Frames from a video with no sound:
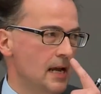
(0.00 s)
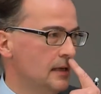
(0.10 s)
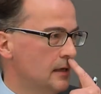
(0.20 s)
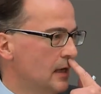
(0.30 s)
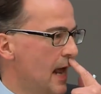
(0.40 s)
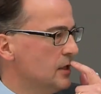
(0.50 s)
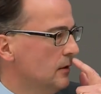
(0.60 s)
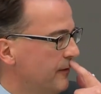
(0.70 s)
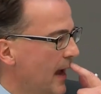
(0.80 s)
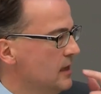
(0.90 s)
the
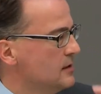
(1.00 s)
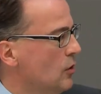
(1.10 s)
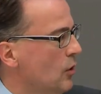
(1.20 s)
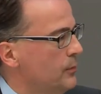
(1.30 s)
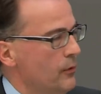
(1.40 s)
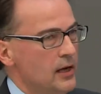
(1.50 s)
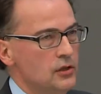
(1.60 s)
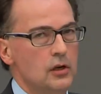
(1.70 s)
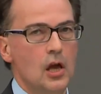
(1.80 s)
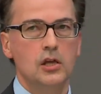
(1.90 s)
International Finance
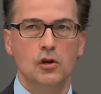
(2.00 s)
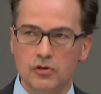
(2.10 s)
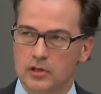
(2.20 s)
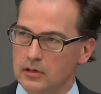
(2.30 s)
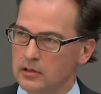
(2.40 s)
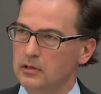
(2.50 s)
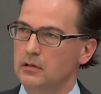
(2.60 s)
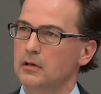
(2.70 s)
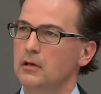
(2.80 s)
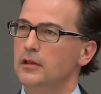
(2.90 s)
Corporation,
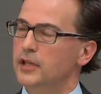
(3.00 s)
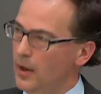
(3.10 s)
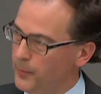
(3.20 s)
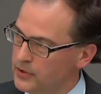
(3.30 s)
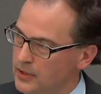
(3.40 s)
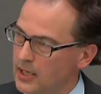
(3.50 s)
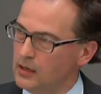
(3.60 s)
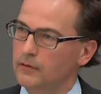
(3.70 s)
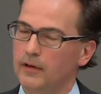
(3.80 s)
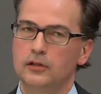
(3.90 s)
uses the Apostille
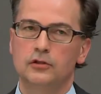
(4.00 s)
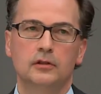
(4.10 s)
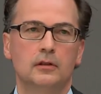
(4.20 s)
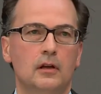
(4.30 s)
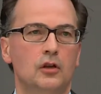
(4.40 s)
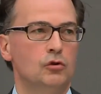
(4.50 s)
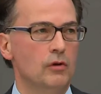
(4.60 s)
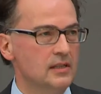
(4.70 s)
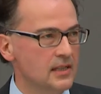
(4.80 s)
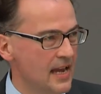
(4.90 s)
Convention to
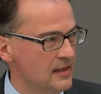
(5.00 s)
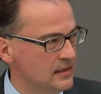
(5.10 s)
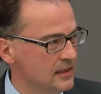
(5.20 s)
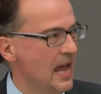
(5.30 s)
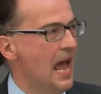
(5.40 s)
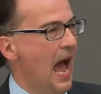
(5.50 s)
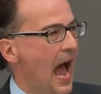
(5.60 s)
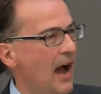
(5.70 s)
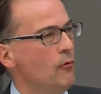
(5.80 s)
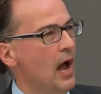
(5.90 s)
assess
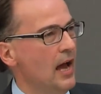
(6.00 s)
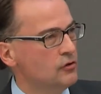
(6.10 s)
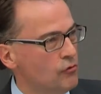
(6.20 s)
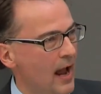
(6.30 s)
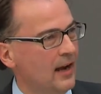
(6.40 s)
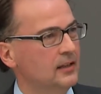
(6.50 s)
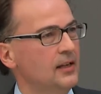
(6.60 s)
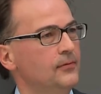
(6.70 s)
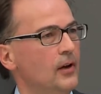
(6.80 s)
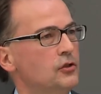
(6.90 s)
how
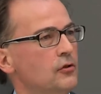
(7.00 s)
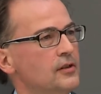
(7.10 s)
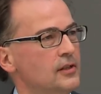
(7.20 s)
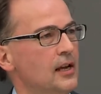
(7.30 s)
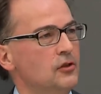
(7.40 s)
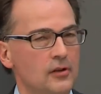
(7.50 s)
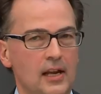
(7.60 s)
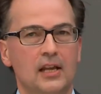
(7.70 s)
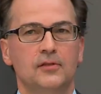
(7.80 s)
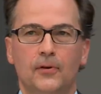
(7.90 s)
attractive a jurisdiction
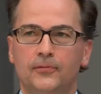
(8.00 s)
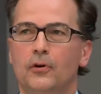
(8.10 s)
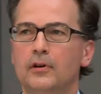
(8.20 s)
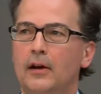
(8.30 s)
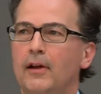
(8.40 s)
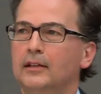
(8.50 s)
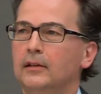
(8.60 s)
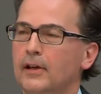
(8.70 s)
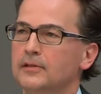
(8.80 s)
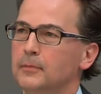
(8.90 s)
is for foreign direct
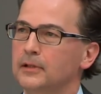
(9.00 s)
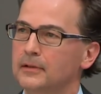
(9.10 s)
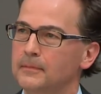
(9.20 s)
investment.